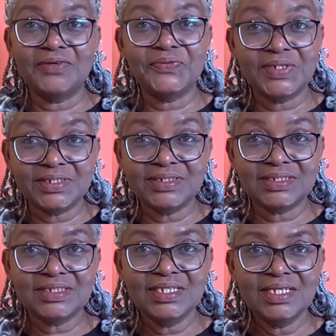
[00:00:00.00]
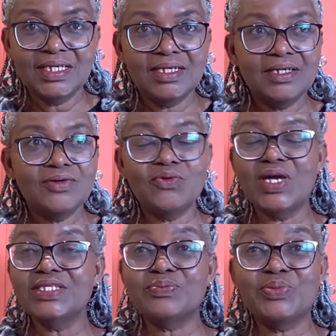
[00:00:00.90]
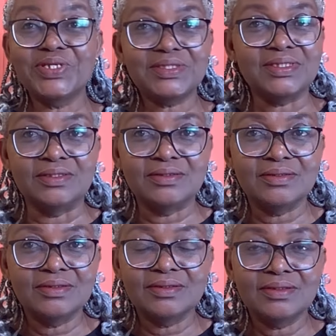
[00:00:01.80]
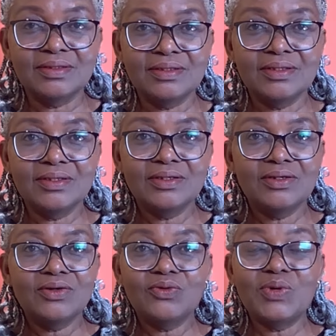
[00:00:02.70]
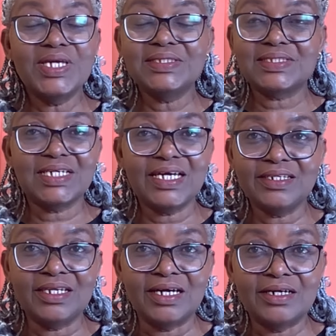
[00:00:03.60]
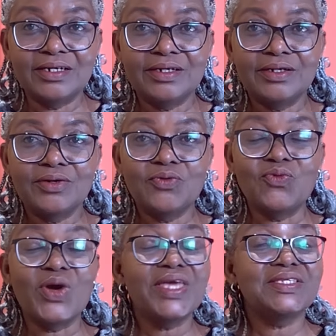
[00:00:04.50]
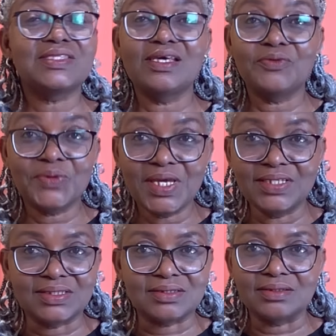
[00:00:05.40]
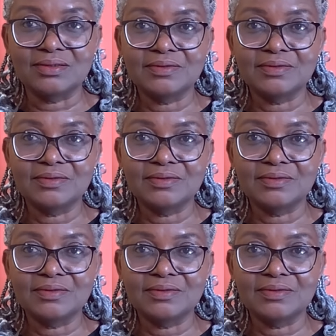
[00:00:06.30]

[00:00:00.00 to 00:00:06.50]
the world, where is Britain? Where is China? Where is the rest?